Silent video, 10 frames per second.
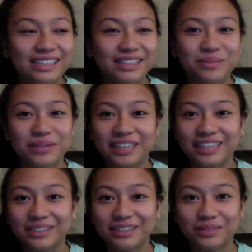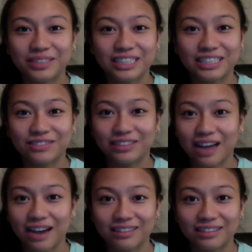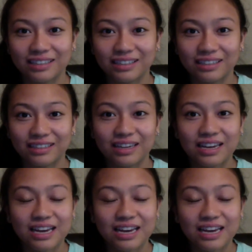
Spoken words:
the weekend was just relaxing.